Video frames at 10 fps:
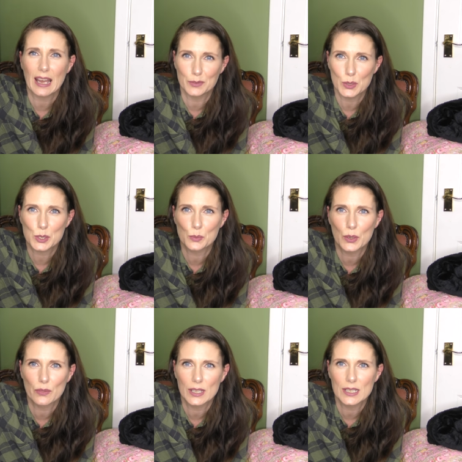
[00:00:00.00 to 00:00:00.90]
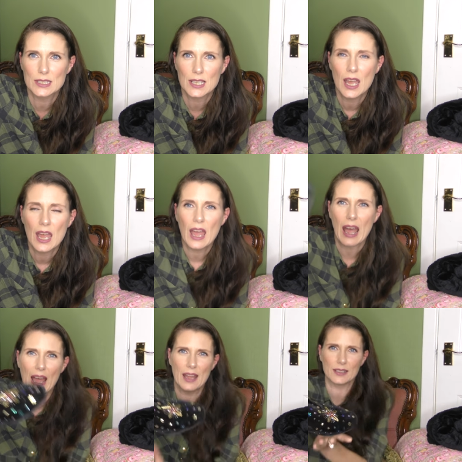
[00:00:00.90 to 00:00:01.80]
I've also worn these
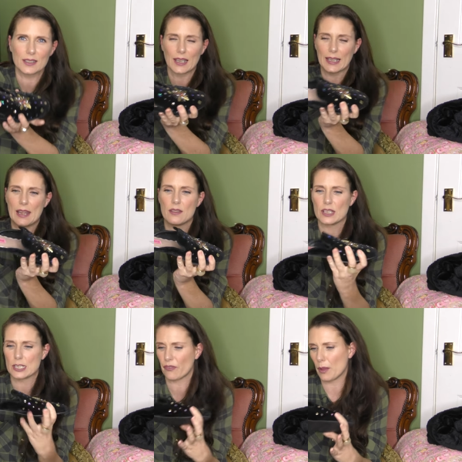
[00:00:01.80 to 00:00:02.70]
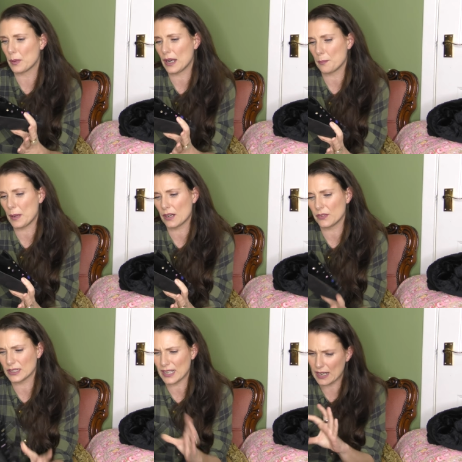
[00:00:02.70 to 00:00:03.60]
and again, these fit per
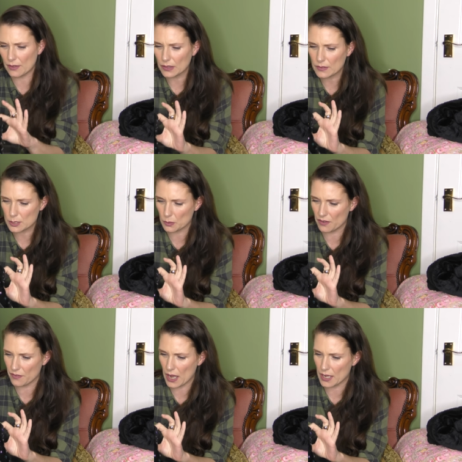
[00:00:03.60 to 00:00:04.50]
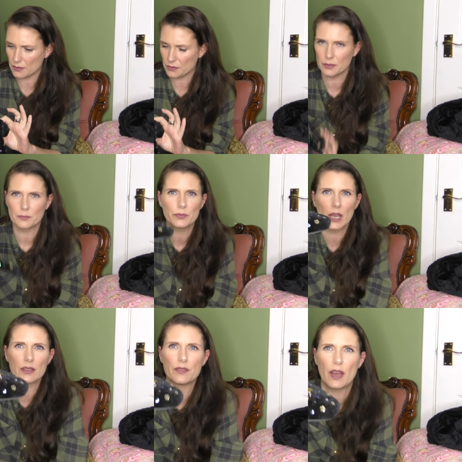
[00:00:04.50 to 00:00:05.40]
perfectly and I think these were a five
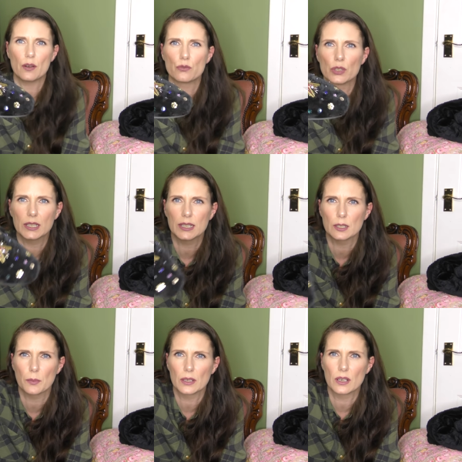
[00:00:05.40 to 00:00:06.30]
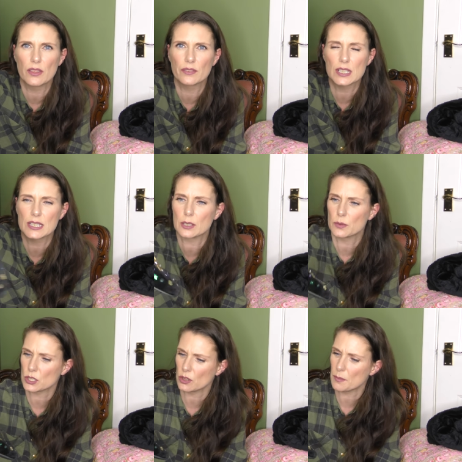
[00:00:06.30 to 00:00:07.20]
and they fit really, really well and they've got
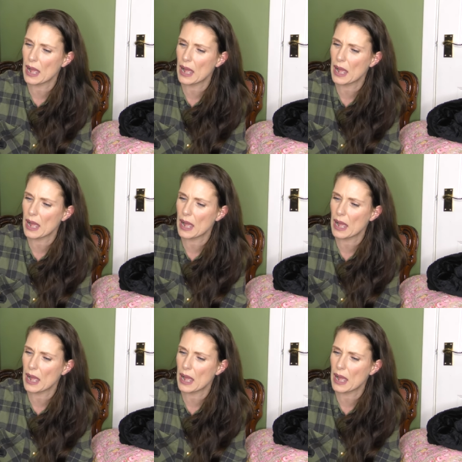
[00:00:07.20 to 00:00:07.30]
sequins on them.